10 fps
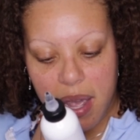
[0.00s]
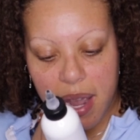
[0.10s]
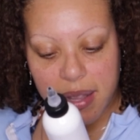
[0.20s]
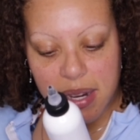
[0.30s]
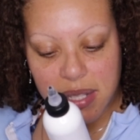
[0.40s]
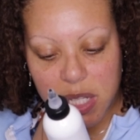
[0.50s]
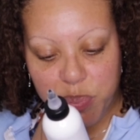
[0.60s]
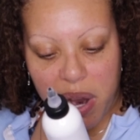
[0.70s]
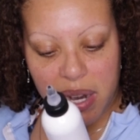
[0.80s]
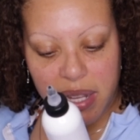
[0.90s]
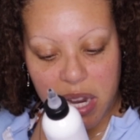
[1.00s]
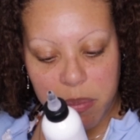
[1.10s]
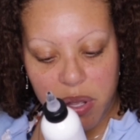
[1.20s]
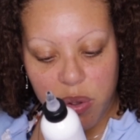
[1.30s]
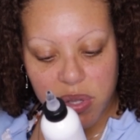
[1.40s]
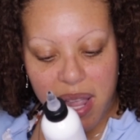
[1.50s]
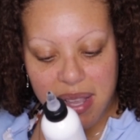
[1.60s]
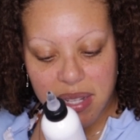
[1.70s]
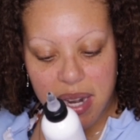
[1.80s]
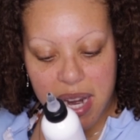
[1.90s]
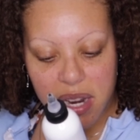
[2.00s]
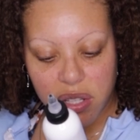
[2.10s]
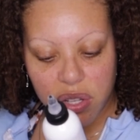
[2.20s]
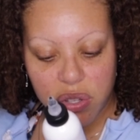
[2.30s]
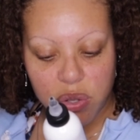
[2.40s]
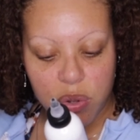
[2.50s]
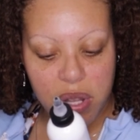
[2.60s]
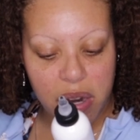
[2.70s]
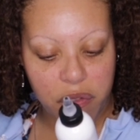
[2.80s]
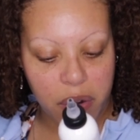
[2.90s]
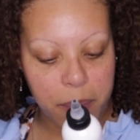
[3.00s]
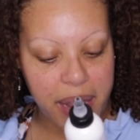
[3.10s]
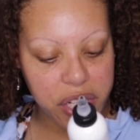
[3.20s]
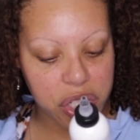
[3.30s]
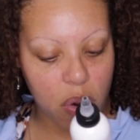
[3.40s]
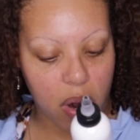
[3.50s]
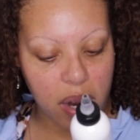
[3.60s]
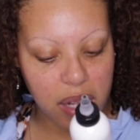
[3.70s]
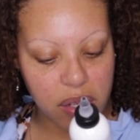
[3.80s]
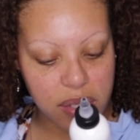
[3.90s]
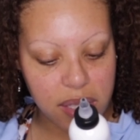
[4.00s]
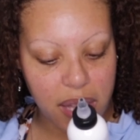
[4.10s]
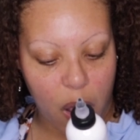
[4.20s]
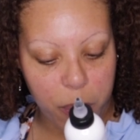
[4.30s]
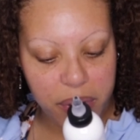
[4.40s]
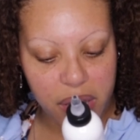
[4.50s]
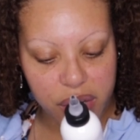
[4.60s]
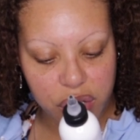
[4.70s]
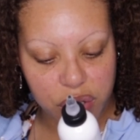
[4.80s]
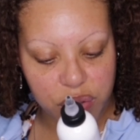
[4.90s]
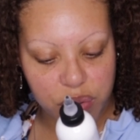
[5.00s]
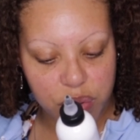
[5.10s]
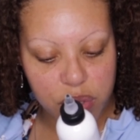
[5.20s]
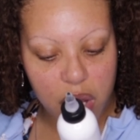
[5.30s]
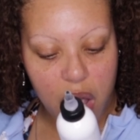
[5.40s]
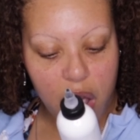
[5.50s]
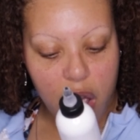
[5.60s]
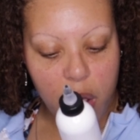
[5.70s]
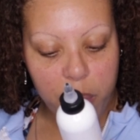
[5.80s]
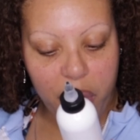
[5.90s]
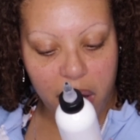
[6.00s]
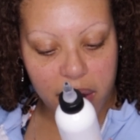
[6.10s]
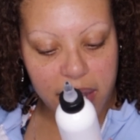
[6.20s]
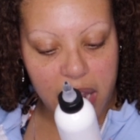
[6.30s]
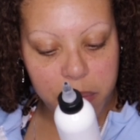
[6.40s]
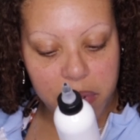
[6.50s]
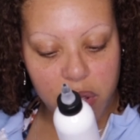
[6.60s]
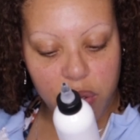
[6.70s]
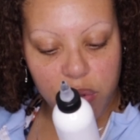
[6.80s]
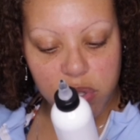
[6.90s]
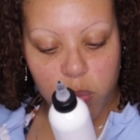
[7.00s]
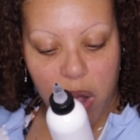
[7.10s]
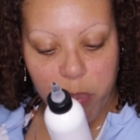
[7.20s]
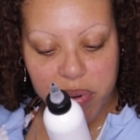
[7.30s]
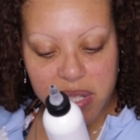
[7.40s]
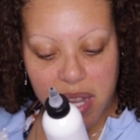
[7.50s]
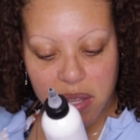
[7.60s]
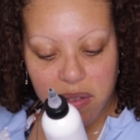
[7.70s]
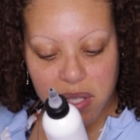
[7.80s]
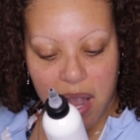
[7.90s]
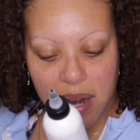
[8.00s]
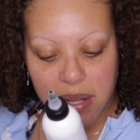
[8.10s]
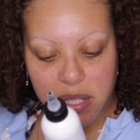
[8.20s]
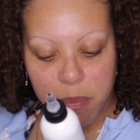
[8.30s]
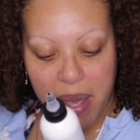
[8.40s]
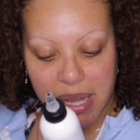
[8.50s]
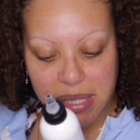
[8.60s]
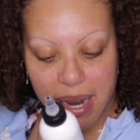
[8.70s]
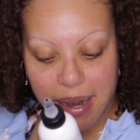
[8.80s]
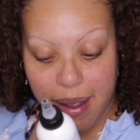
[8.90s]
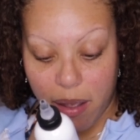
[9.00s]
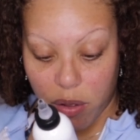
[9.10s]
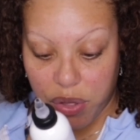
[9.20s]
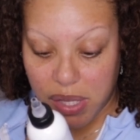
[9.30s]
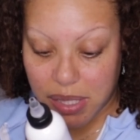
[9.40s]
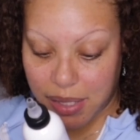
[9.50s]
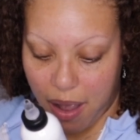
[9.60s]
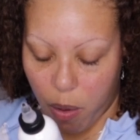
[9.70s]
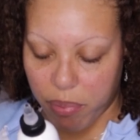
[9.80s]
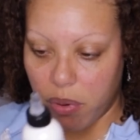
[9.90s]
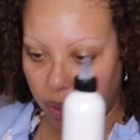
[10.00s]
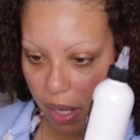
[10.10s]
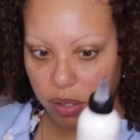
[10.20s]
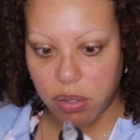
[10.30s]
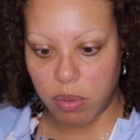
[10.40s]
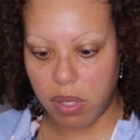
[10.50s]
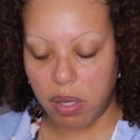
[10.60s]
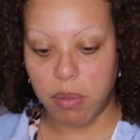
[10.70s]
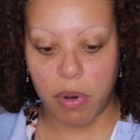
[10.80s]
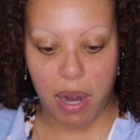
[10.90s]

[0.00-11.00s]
And then it says product can be used as needed to soothe inflammation or other scalp issues. Product can be used while protective styling to maintain a healthy scalp. Okay, so good.